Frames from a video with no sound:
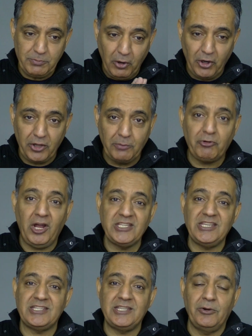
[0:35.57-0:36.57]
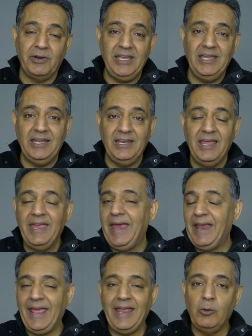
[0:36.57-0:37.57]
part of the process they're in
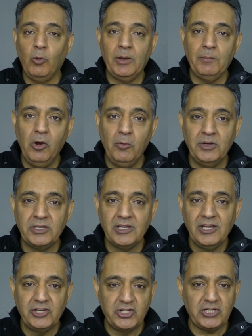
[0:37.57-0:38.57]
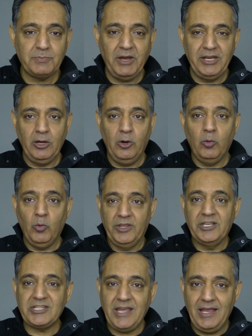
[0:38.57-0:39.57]
at any one moment just by knowing where
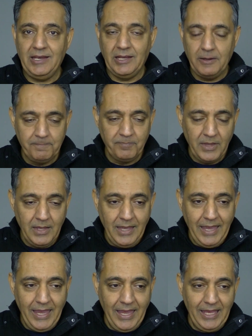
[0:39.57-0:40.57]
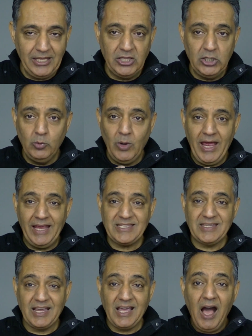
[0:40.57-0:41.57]
they're standing. And you as
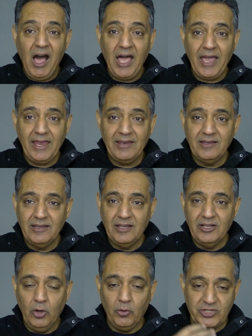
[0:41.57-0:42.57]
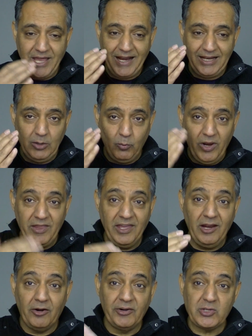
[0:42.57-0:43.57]
the guide know exactly where
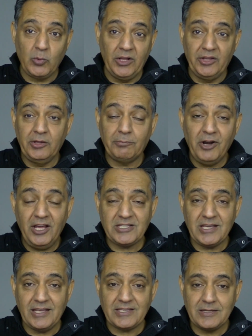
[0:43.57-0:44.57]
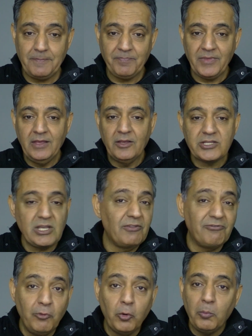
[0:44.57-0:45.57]
they are as well in the process. So the
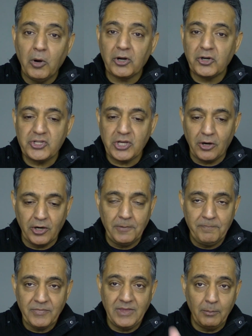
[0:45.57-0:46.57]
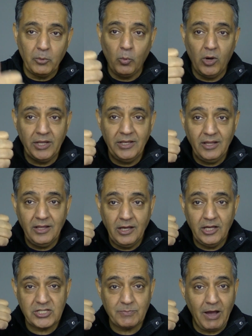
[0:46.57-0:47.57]
4 markers are, number 1,
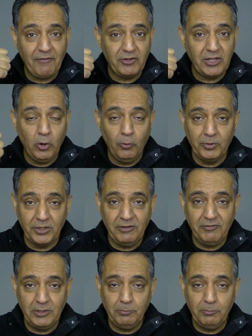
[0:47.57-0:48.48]
a spot for the old belief, and you